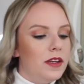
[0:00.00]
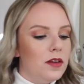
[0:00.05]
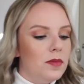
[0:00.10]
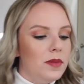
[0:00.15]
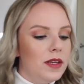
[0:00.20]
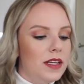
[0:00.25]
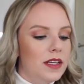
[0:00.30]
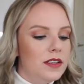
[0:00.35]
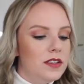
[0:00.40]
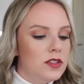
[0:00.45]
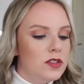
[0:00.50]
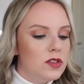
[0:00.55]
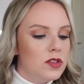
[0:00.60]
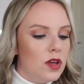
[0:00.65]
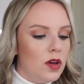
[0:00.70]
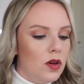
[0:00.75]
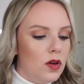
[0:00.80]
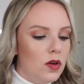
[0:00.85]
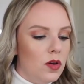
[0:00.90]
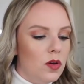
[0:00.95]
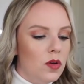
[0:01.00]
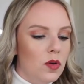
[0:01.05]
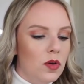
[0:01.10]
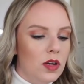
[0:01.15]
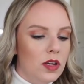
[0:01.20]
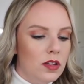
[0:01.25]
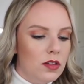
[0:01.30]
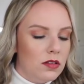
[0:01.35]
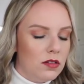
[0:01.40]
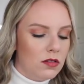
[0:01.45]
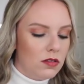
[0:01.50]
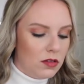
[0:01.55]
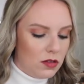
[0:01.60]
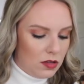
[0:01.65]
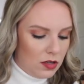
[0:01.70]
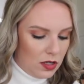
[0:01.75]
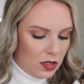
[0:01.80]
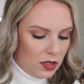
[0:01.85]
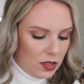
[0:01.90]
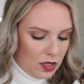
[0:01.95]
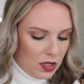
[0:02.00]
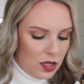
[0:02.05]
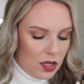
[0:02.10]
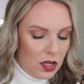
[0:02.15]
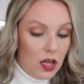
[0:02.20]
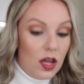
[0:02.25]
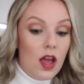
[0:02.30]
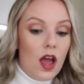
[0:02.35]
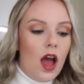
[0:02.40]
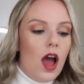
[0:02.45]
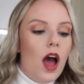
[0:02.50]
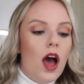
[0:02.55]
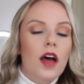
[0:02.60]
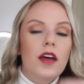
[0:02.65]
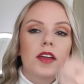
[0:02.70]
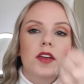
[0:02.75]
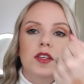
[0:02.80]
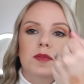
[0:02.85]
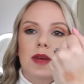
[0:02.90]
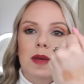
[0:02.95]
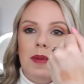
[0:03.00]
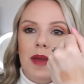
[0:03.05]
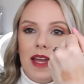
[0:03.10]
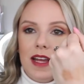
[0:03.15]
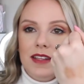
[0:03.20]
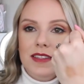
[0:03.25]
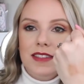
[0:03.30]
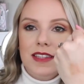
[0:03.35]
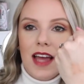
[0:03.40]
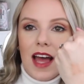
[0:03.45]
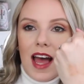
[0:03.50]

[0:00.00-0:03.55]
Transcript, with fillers: near me, so I'll use my pants.